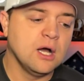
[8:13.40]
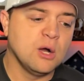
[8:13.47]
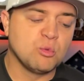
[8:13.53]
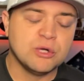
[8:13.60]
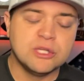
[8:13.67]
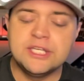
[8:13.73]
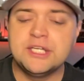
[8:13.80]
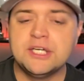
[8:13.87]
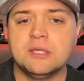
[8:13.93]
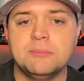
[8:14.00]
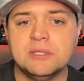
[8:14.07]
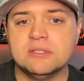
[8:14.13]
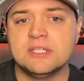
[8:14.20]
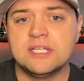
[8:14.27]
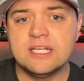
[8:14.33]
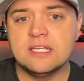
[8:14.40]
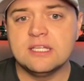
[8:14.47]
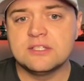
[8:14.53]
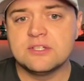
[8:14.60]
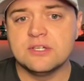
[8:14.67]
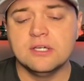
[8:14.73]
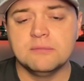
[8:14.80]
really good ability
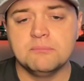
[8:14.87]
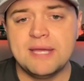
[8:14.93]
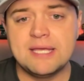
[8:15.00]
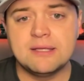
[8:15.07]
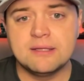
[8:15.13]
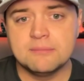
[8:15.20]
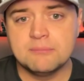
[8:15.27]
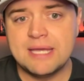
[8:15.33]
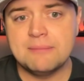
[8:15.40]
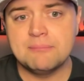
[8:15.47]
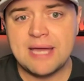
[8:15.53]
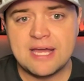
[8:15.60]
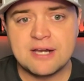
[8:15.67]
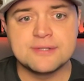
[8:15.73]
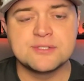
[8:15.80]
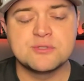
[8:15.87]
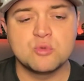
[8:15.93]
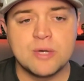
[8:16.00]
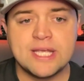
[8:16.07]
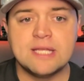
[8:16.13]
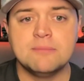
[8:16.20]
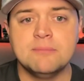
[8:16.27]
to make batters
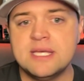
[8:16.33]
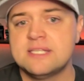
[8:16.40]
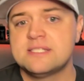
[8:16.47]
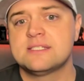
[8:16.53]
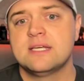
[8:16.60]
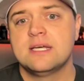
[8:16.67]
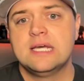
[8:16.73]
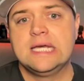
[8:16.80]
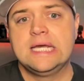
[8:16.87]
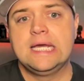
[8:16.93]
swing and miss.